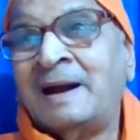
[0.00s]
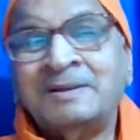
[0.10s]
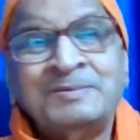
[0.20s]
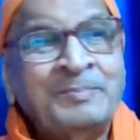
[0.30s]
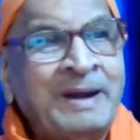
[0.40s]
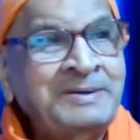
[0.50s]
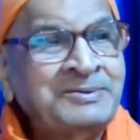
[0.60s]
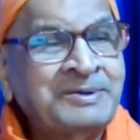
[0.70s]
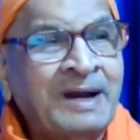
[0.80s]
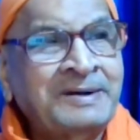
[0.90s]
And his
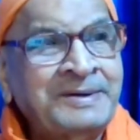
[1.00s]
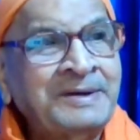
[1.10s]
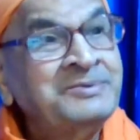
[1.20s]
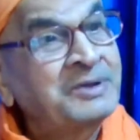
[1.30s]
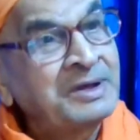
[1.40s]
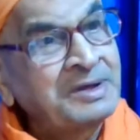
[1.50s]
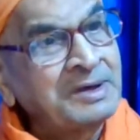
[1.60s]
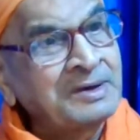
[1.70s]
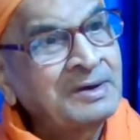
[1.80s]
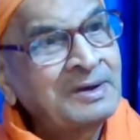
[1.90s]
mind started
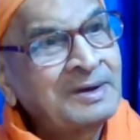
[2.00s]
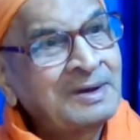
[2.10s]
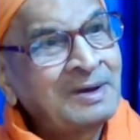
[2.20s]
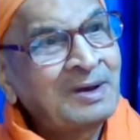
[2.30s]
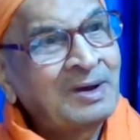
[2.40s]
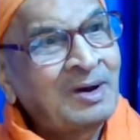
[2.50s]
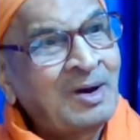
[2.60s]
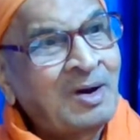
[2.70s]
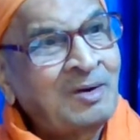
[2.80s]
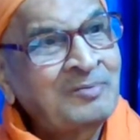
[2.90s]
thinking
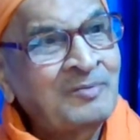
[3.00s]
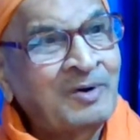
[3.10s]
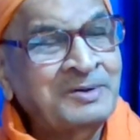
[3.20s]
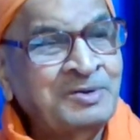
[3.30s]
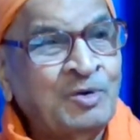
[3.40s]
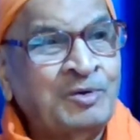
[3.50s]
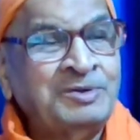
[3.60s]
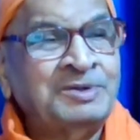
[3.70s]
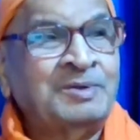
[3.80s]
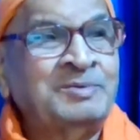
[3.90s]
of what is the
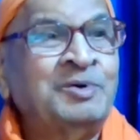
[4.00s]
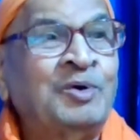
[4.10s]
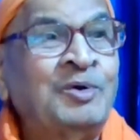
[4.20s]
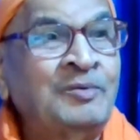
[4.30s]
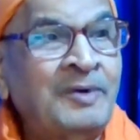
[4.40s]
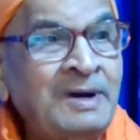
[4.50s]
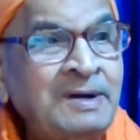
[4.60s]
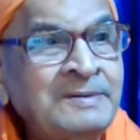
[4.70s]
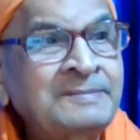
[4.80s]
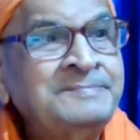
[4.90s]
origin of the whole
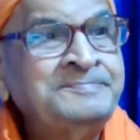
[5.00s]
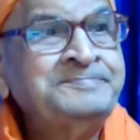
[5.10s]
world,